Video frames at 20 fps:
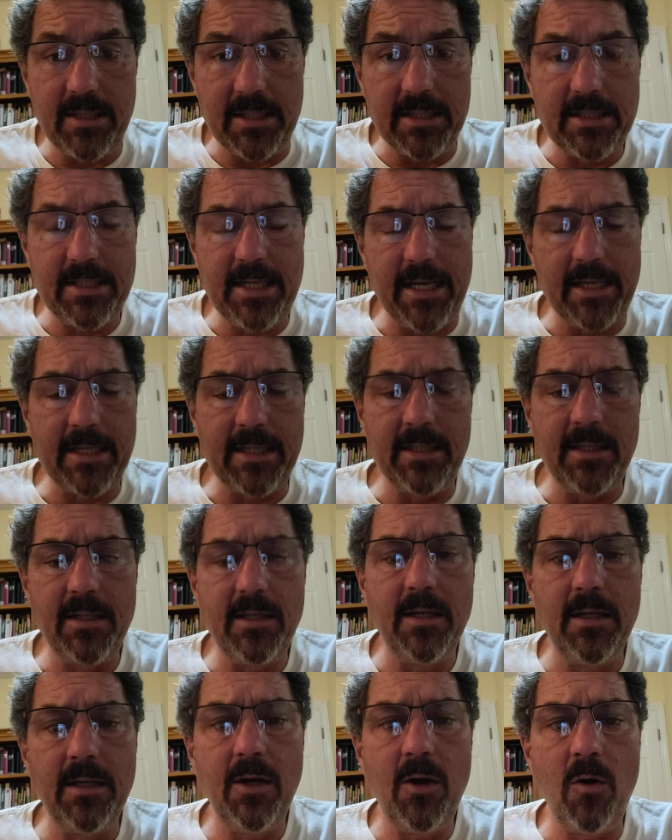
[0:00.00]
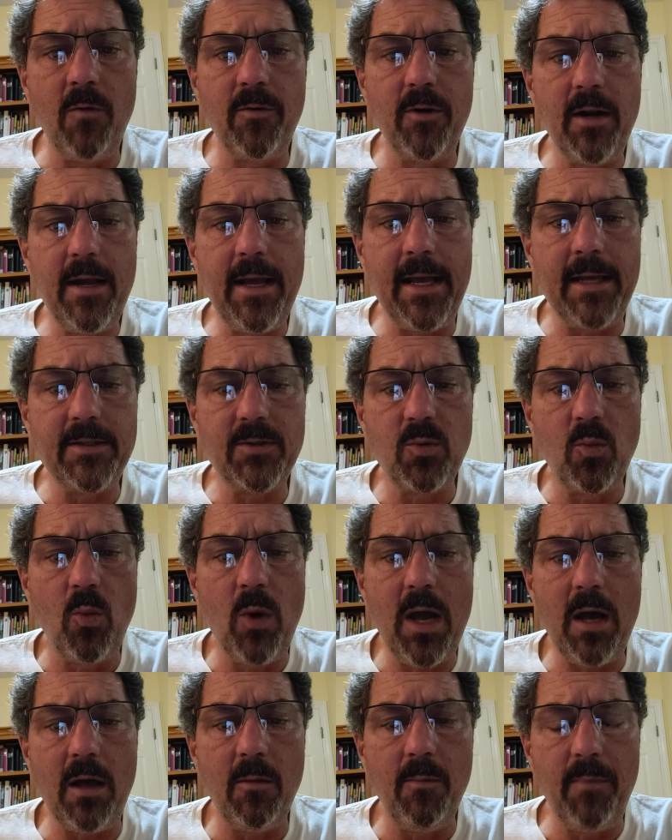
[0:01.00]
that is taken uh, over as
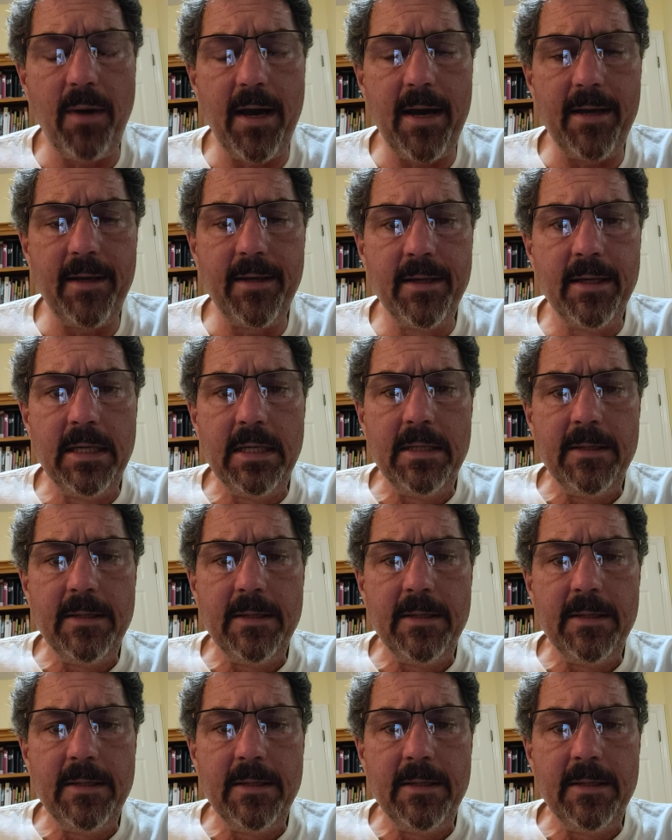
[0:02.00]
well by